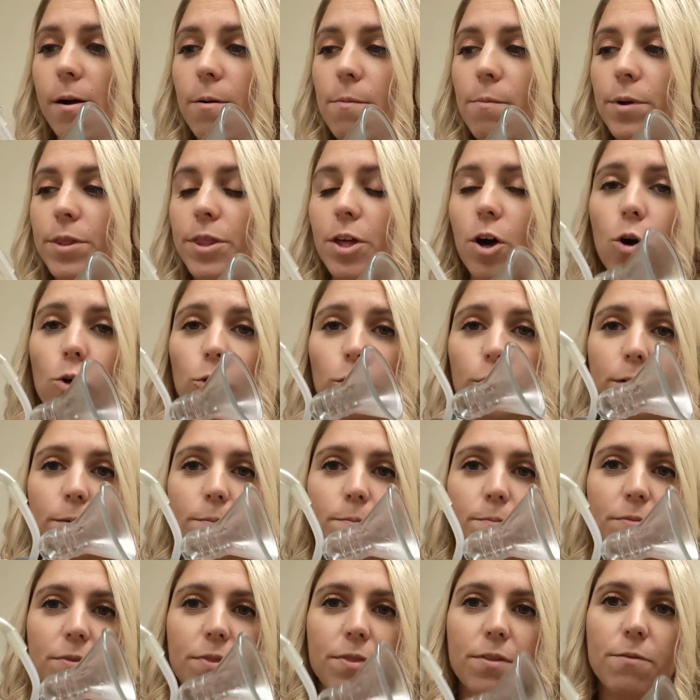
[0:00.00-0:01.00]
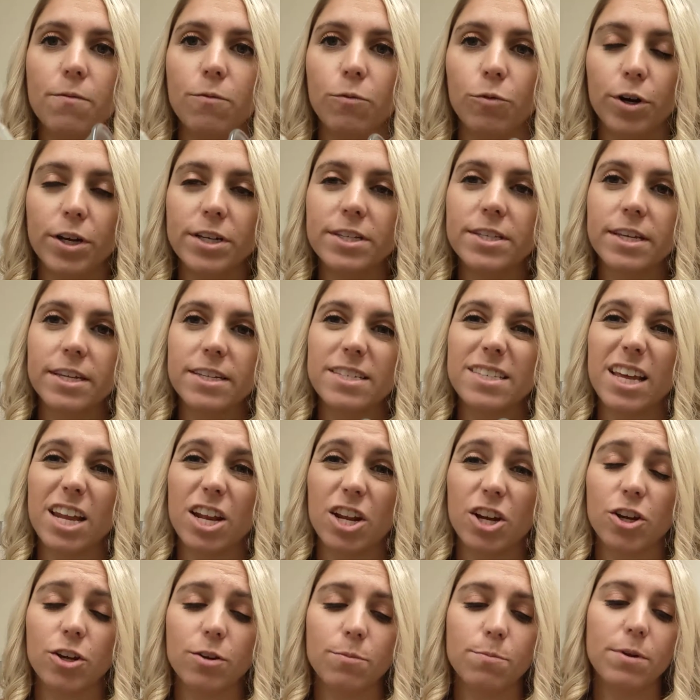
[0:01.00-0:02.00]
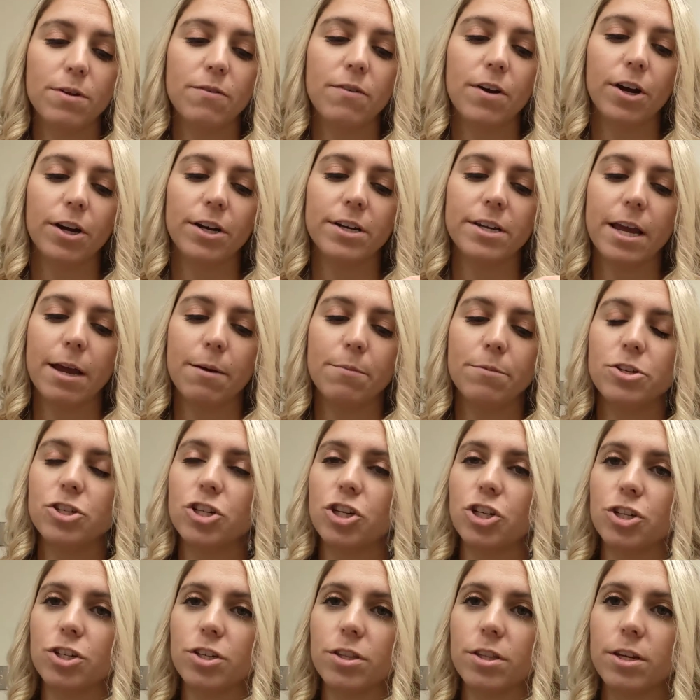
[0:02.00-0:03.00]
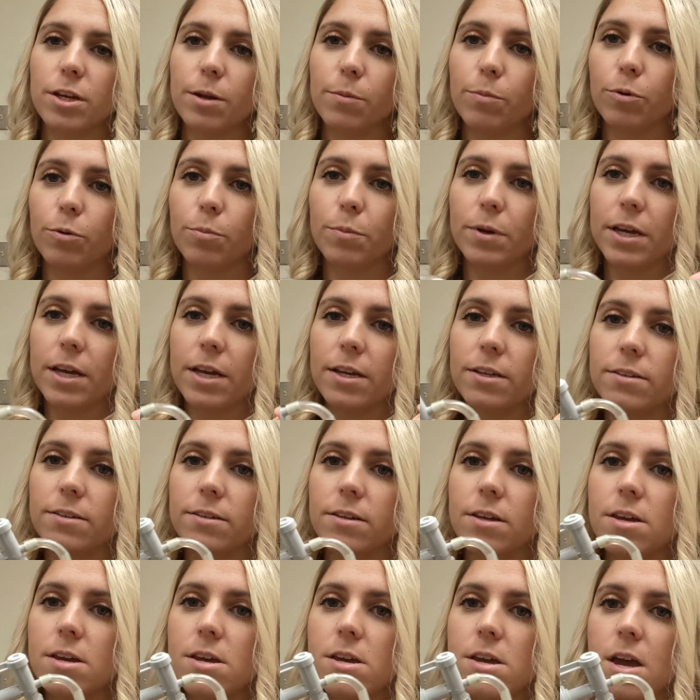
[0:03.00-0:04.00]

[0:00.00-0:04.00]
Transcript: But the only risk is that it could be very damaging to the nipple because